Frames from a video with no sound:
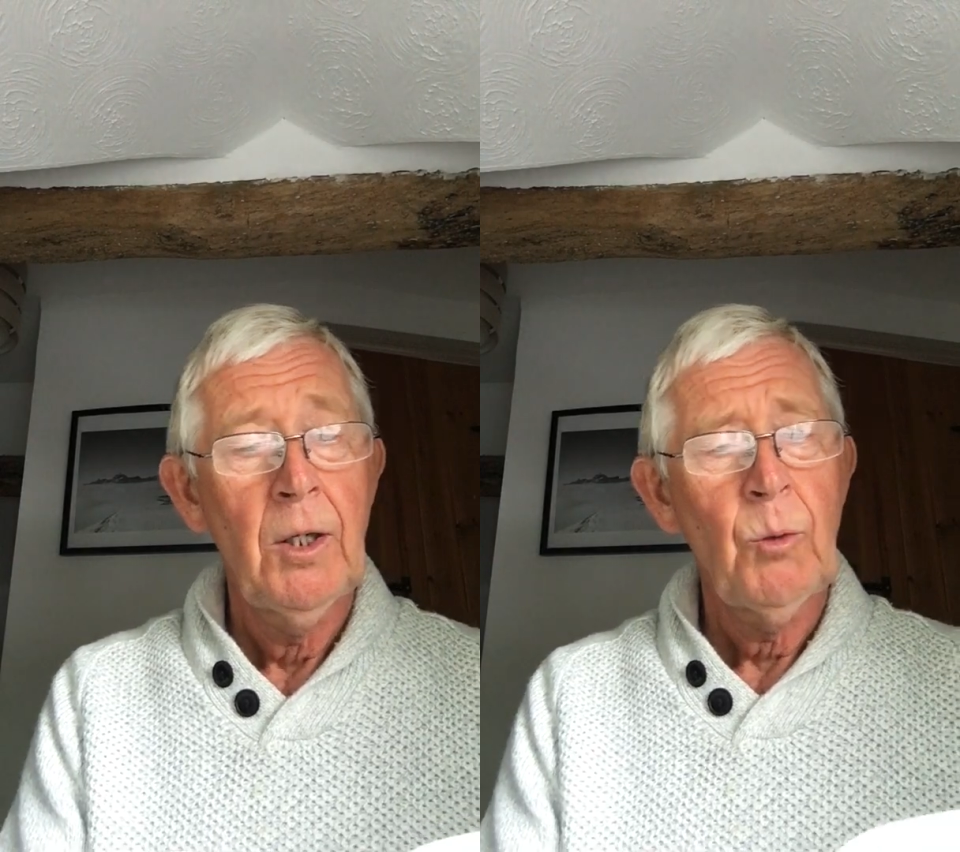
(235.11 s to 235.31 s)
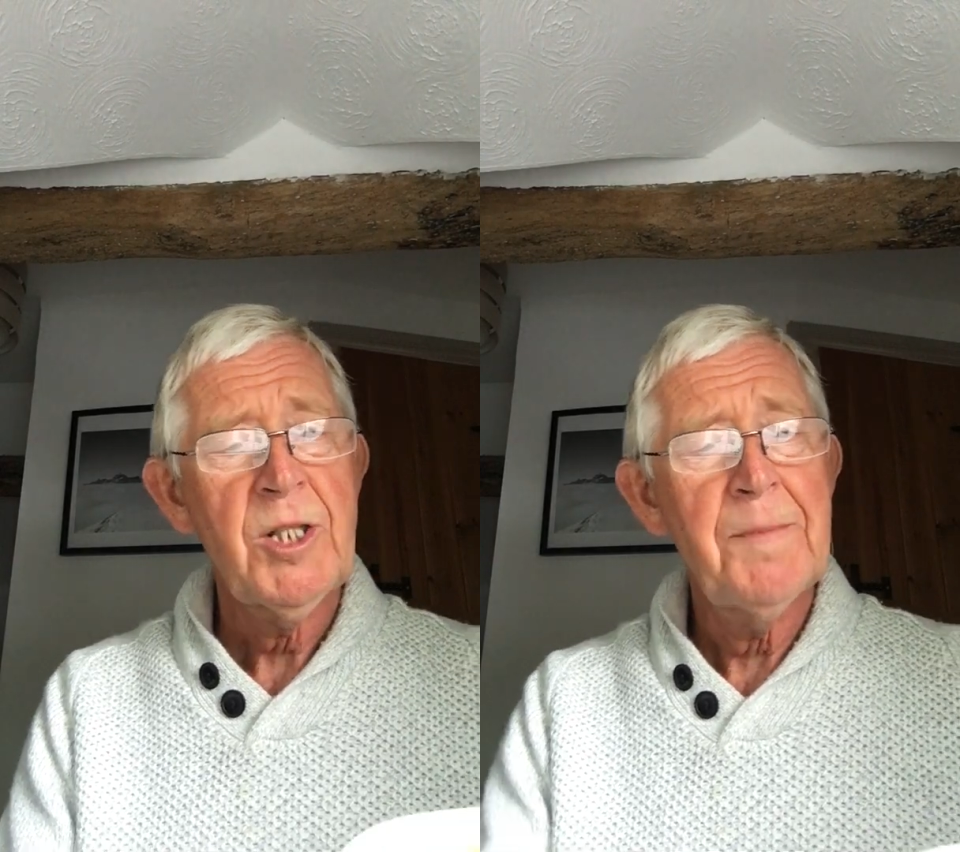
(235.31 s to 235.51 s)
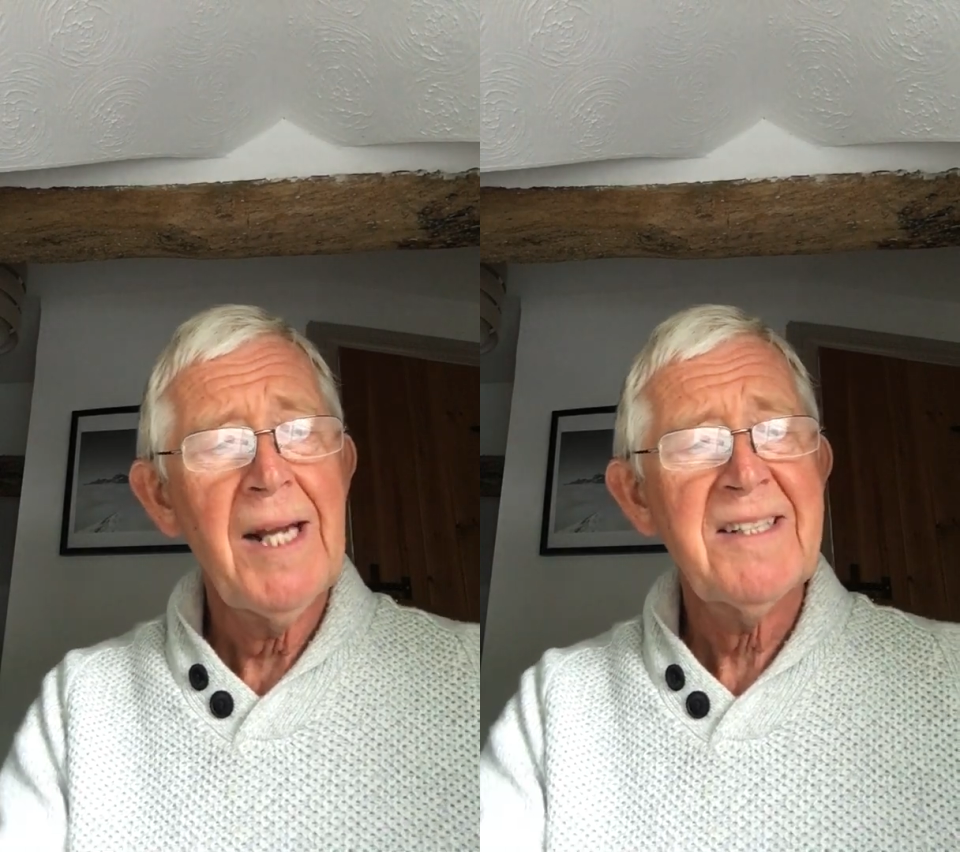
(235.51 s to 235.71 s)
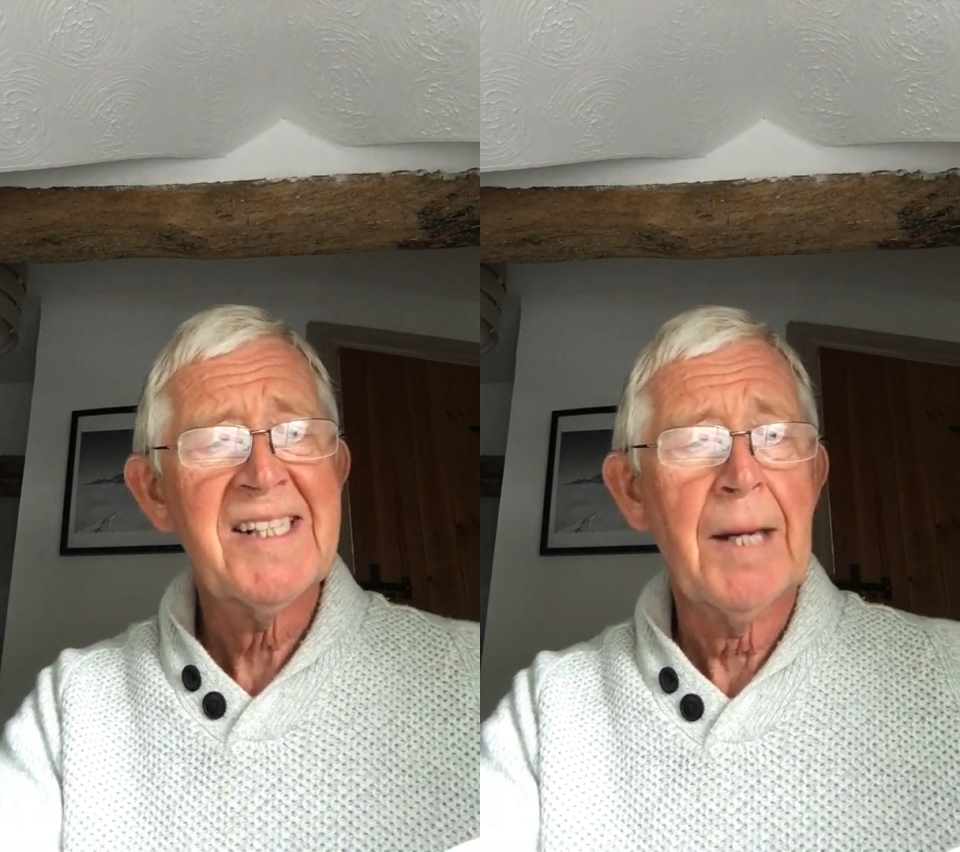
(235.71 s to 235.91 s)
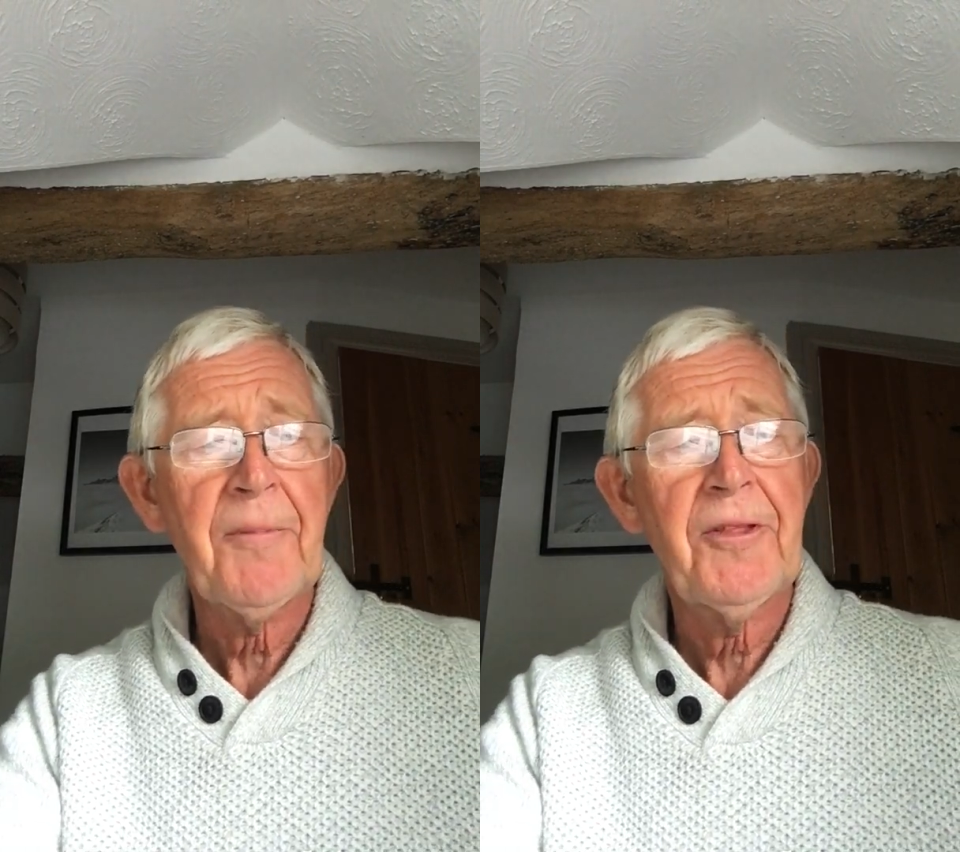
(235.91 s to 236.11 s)
Which made
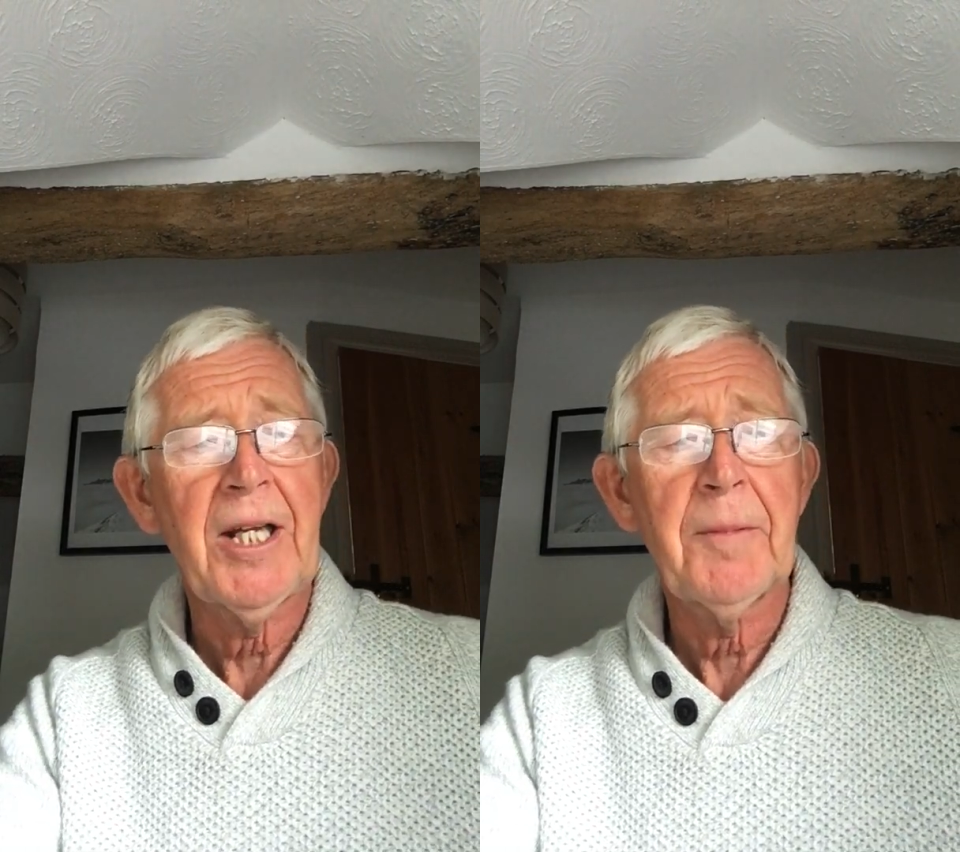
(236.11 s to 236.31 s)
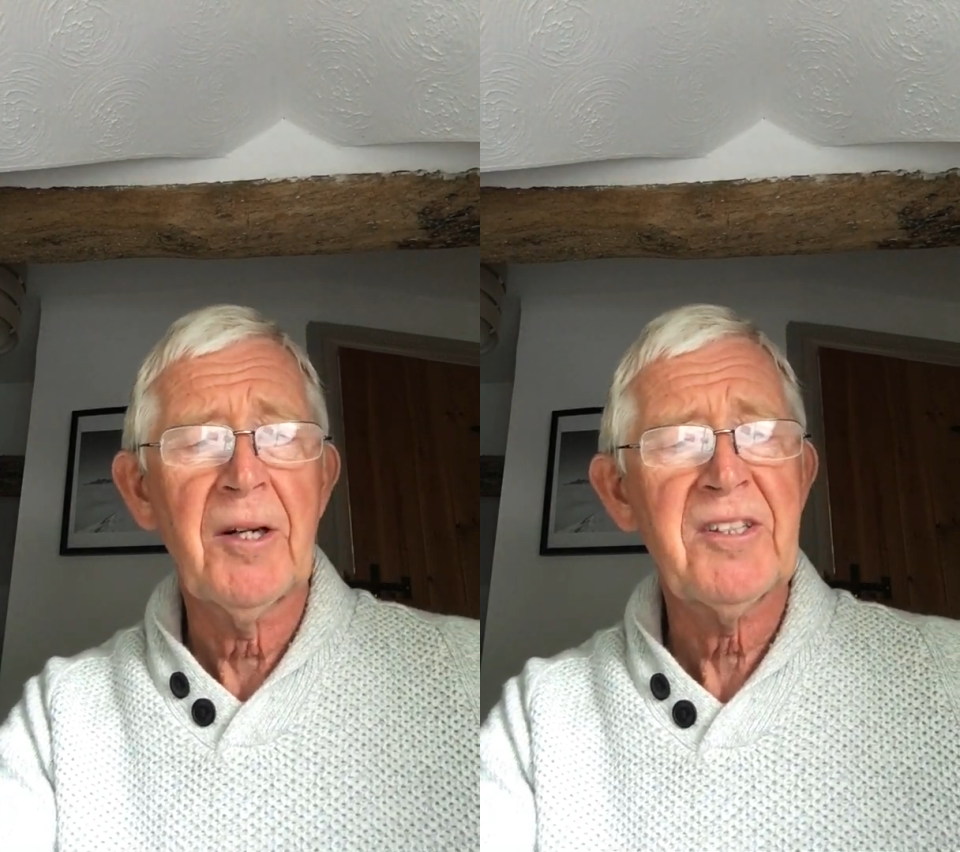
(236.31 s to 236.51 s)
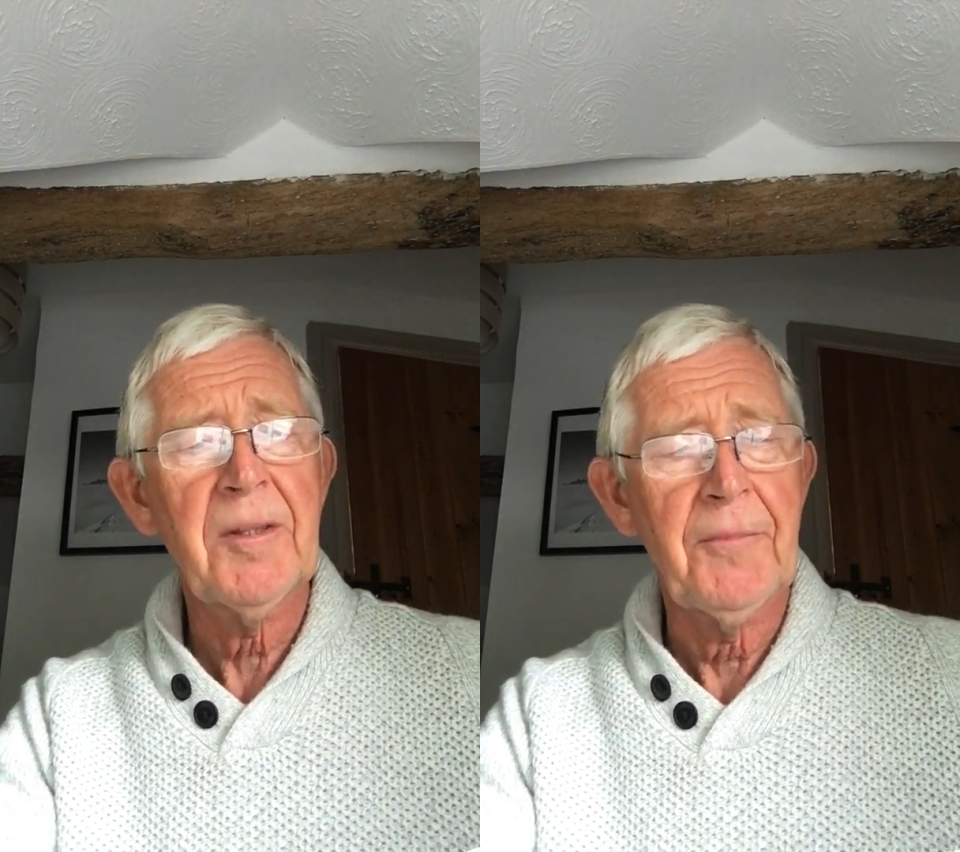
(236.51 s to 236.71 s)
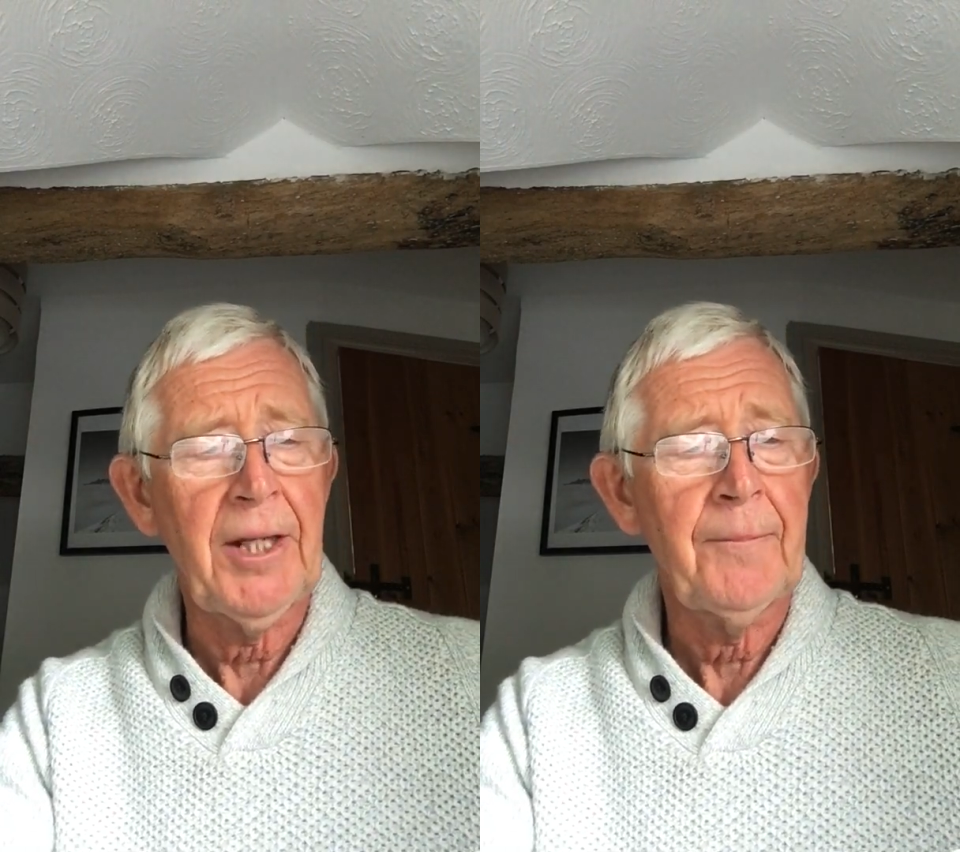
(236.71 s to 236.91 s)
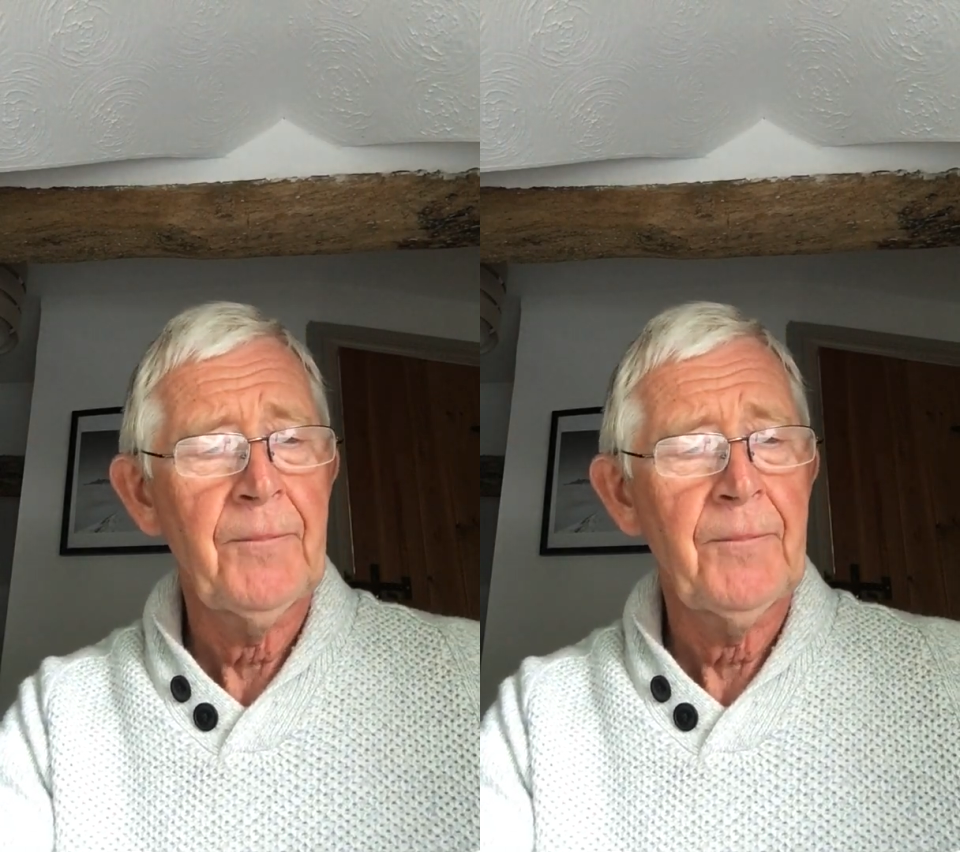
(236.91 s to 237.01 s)
Sam think about something.